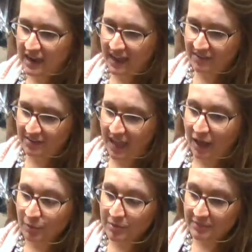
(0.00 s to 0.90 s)
I have an
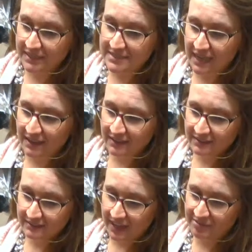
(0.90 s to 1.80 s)
album Monday,
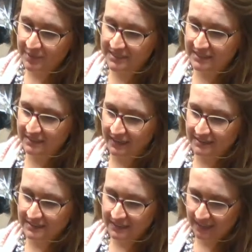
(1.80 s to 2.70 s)
live Monday
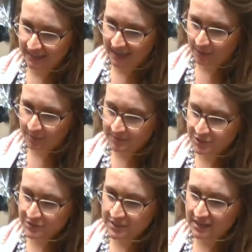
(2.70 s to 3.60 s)
night, an album
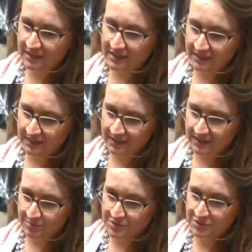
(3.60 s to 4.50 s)
Tuesday, and an
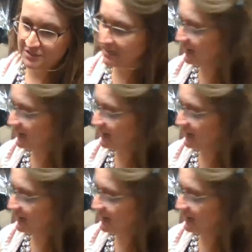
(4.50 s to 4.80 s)
album Tuesday